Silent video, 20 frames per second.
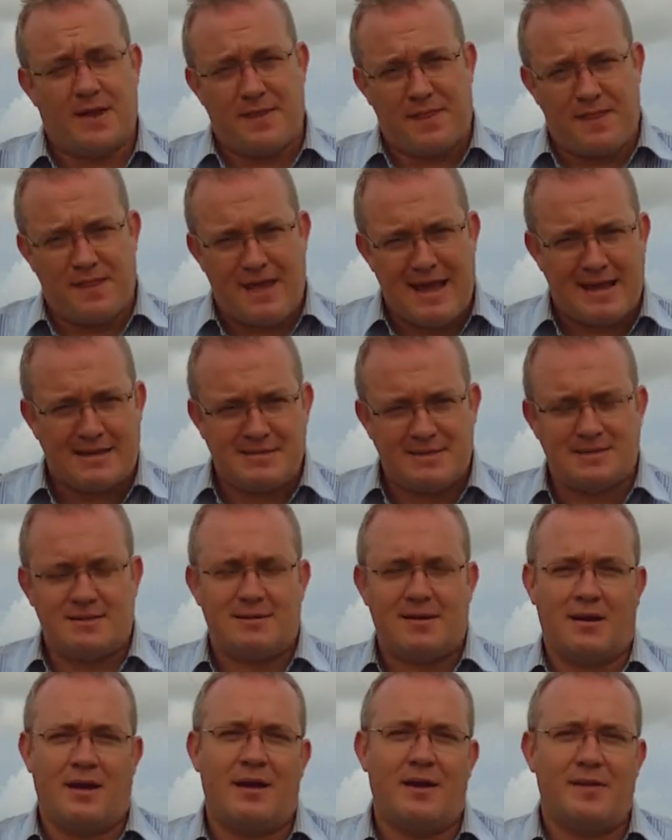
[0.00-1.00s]
And that's
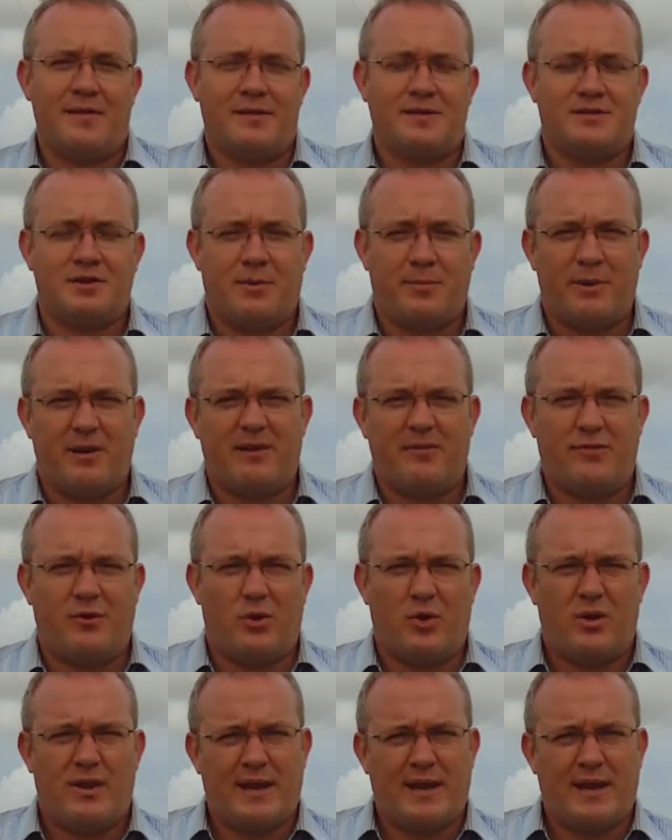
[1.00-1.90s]
the topic for